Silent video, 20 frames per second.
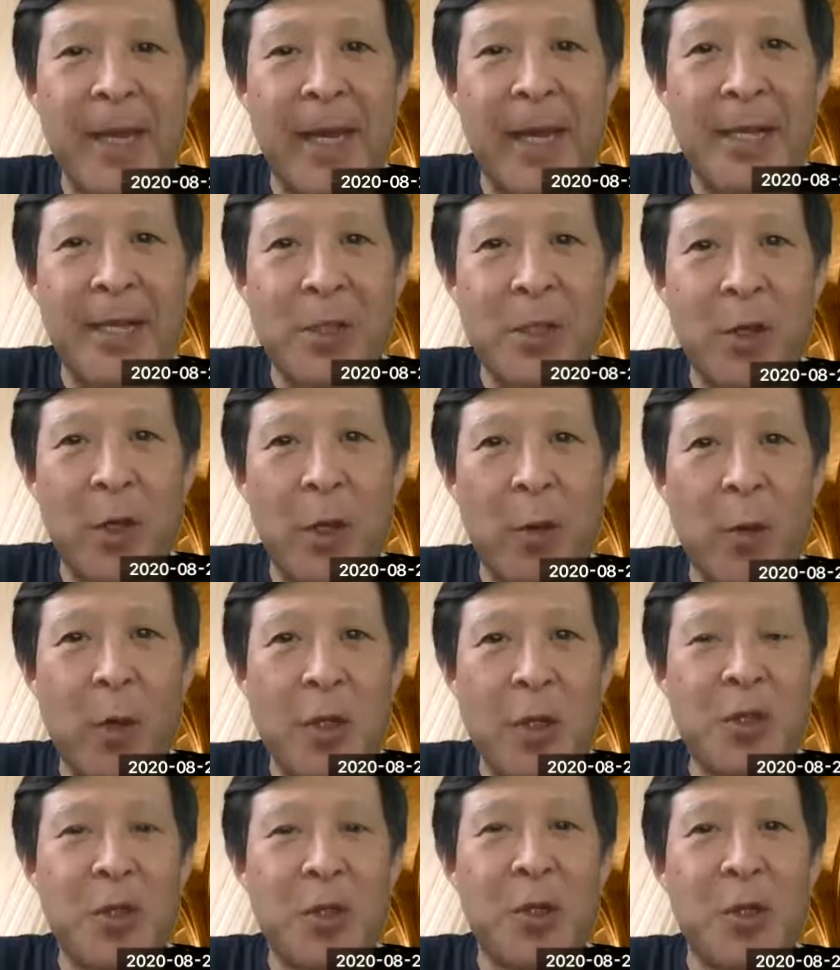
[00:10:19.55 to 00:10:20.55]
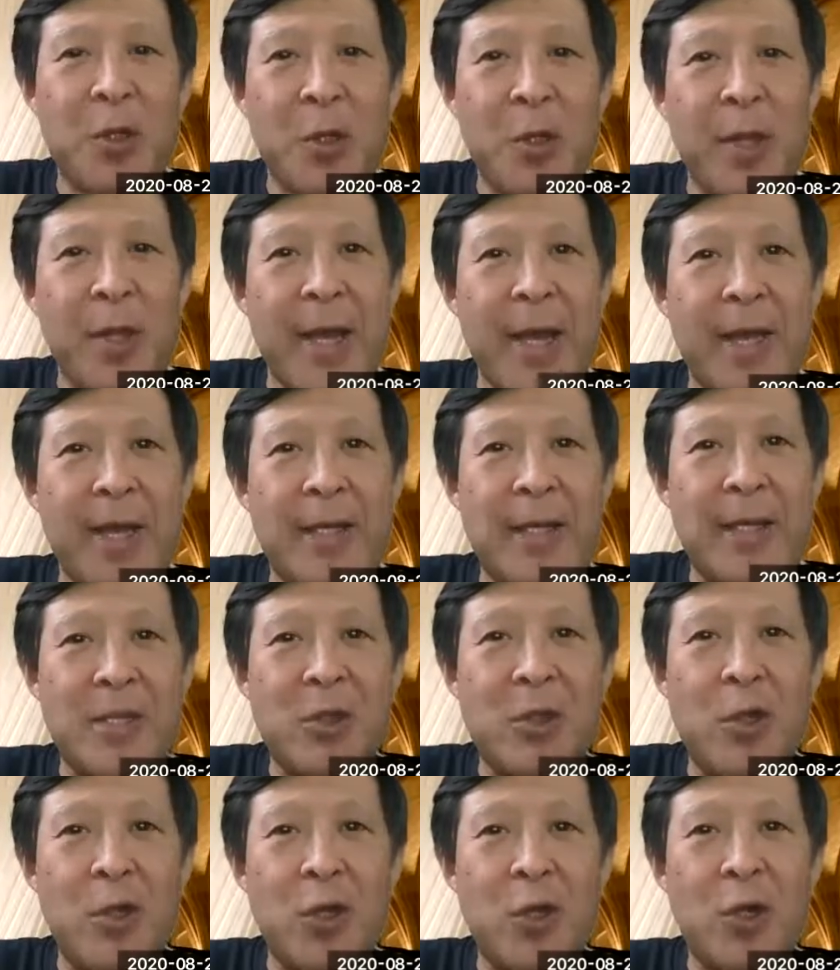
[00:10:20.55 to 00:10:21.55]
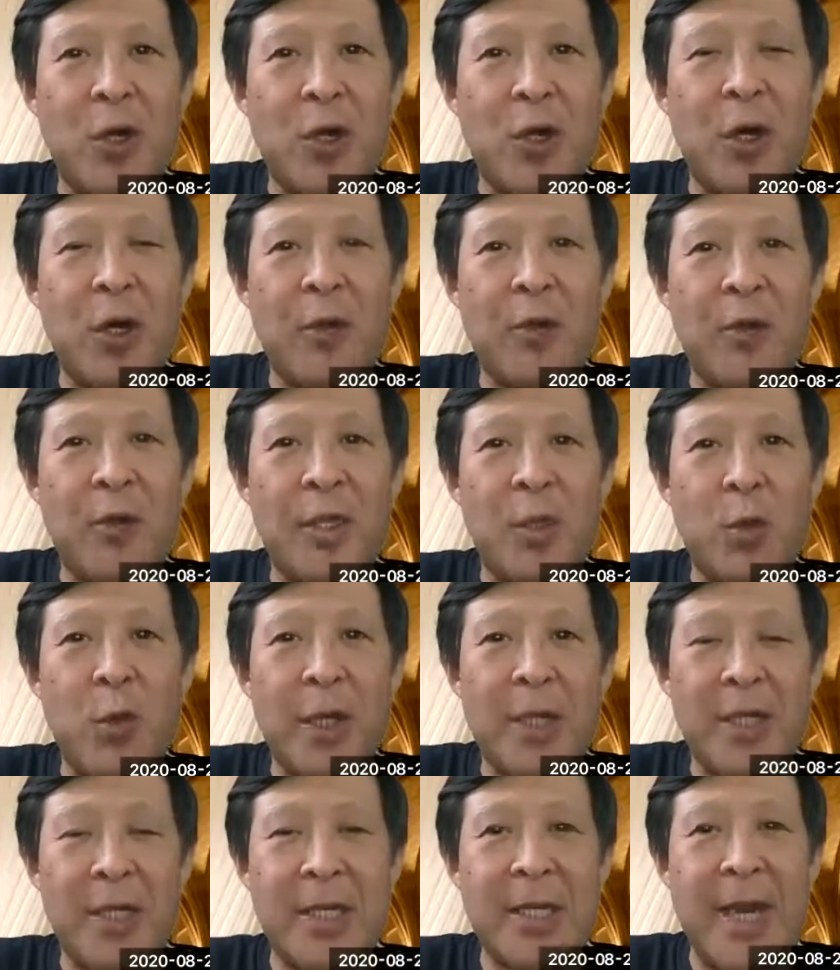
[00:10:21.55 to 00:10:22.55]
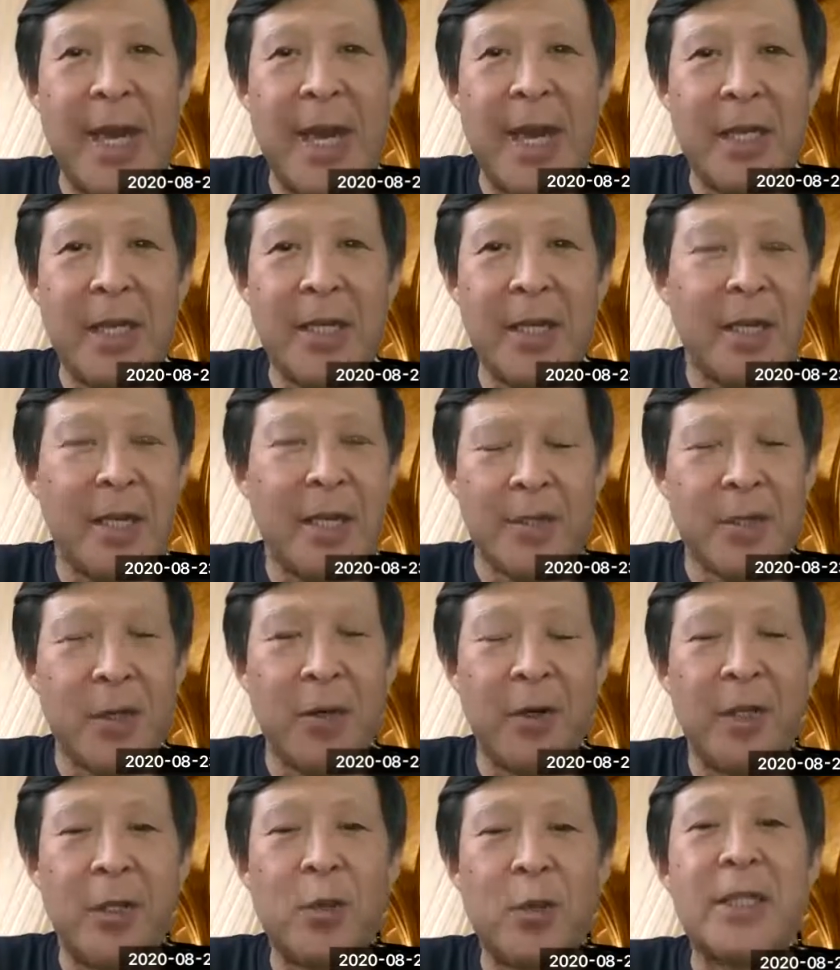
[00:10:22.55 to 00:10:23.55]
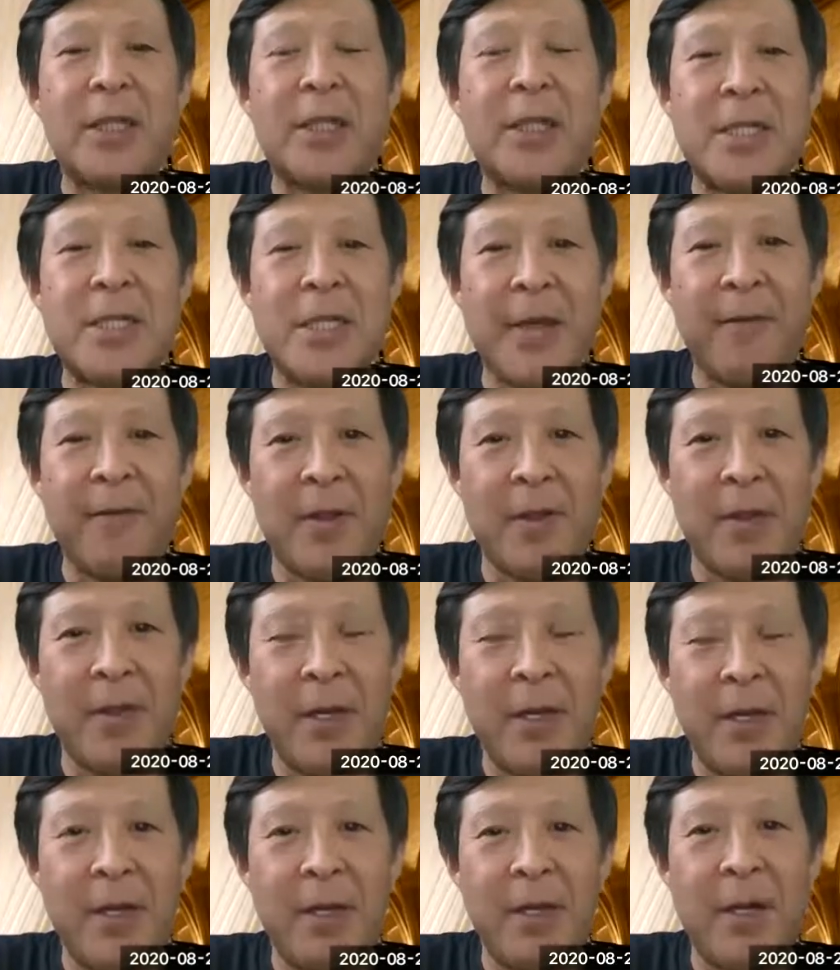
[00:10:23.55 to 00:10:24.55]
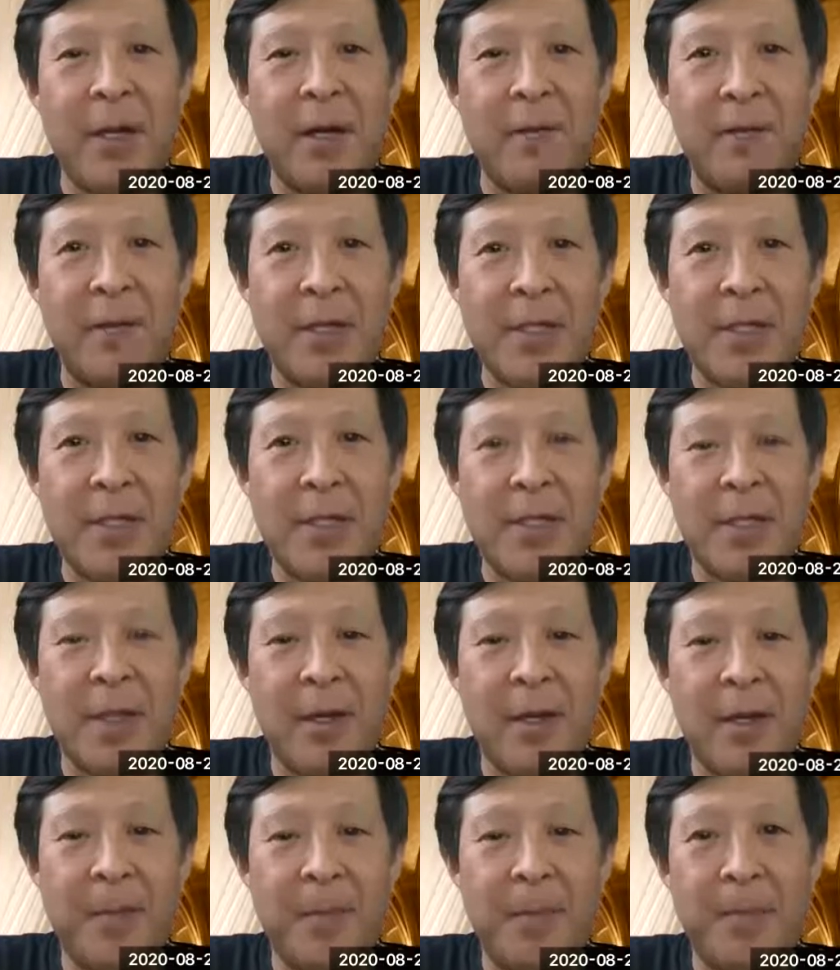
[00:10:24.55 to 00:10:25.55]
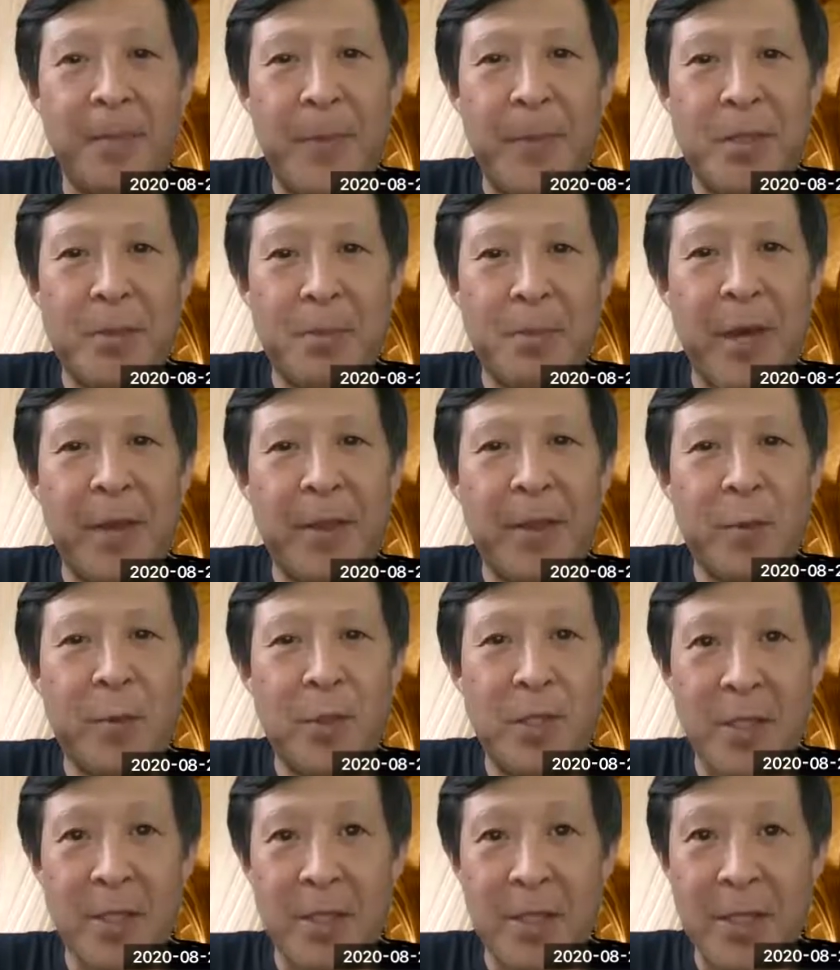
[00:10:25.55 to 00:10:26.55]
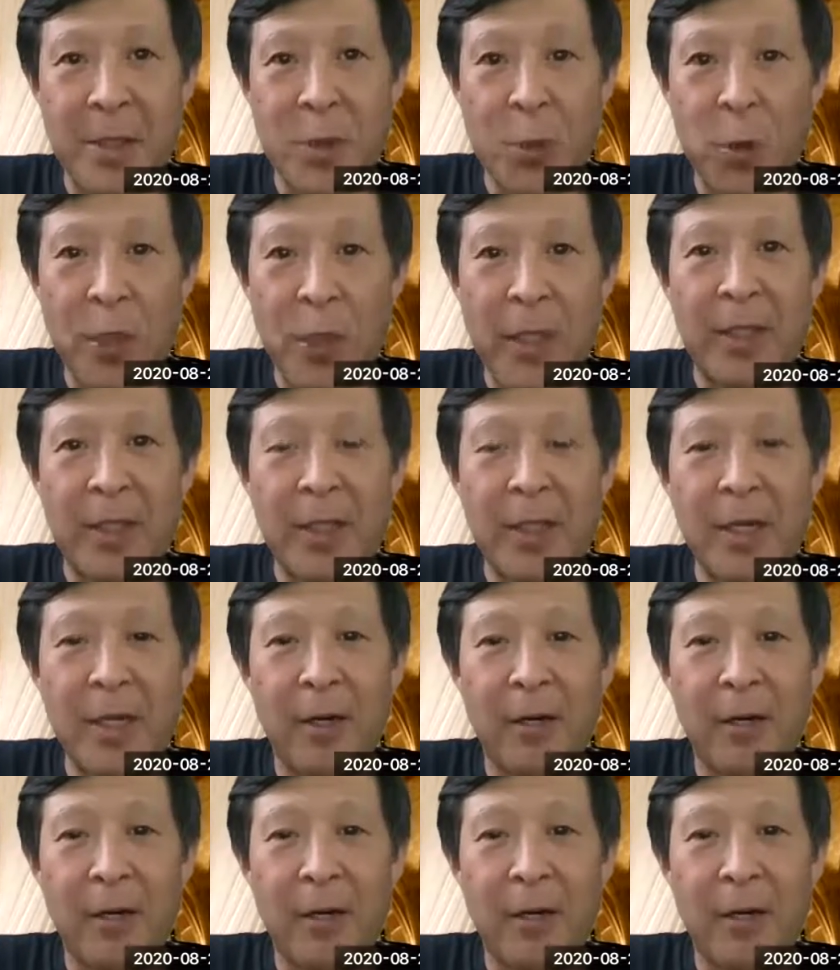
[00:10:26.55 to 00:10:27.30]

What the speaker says: And so I want you to do that. It's due on the 27th of this month, which is this week.